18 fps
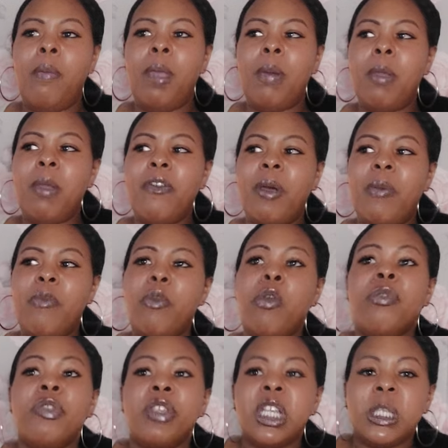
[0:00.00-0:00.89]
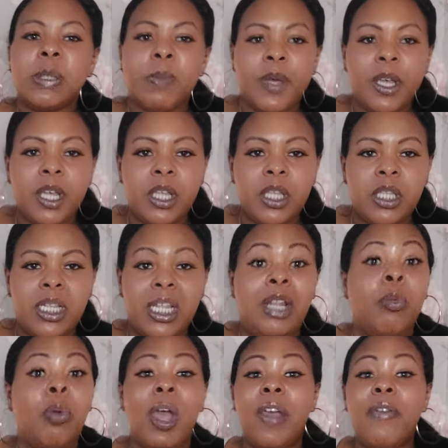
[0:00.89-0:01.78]
maybe if I brought this person
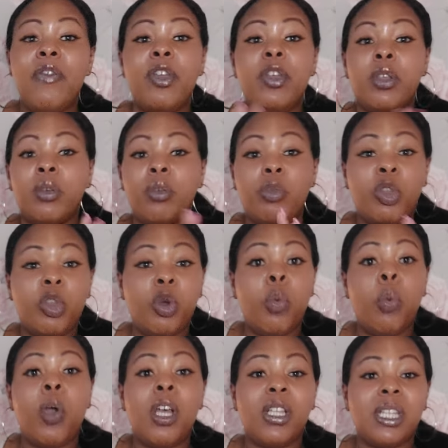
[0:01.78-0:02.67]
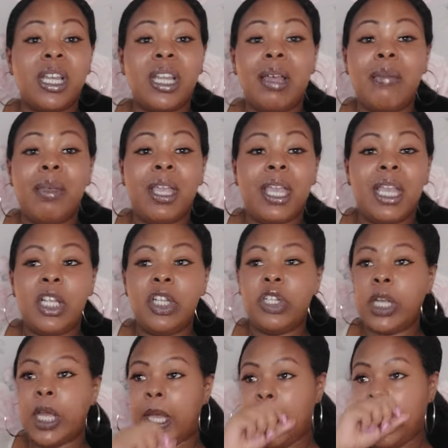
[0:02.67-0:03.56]
in, whatever your work dynamic
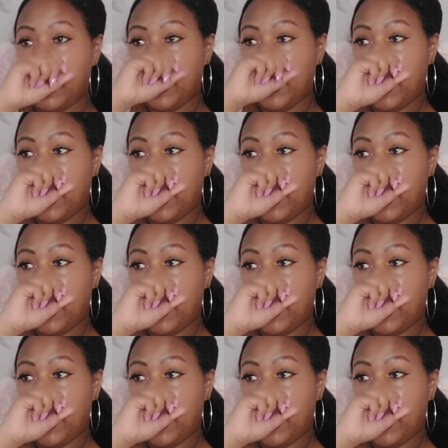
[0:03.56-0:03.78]
is, yeah.